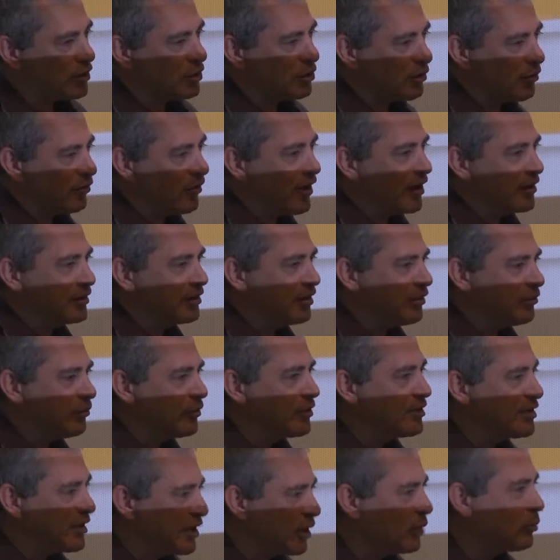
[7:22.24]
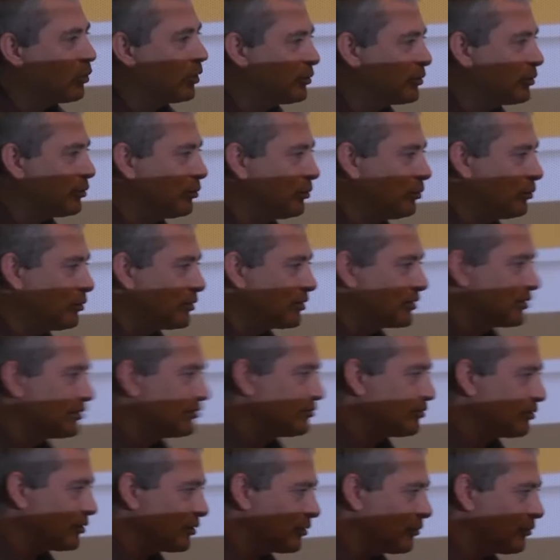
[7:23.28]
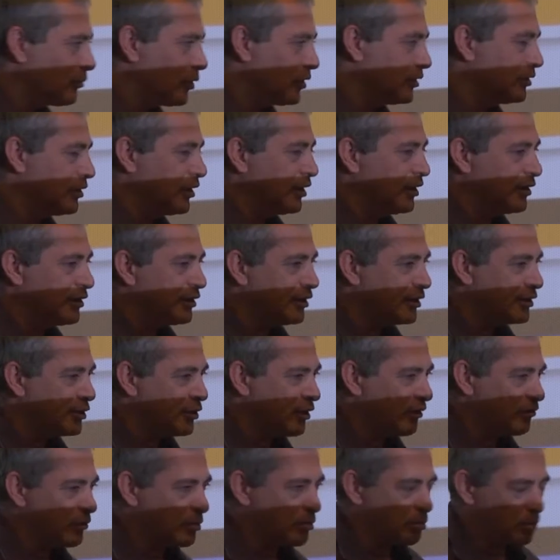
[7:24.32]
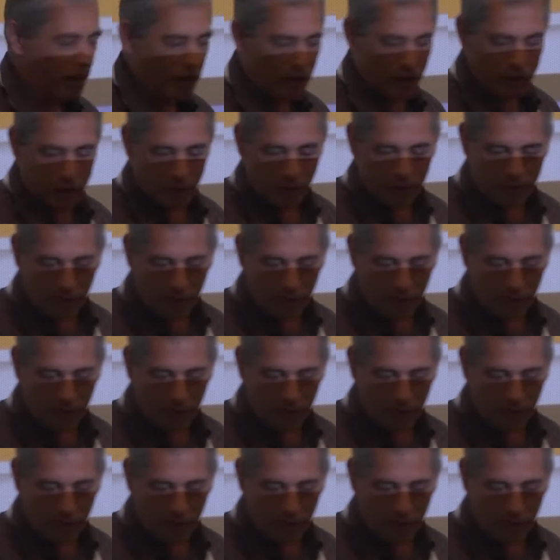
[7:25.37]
you'll find different SQL tools for analytics. You have Impala, you have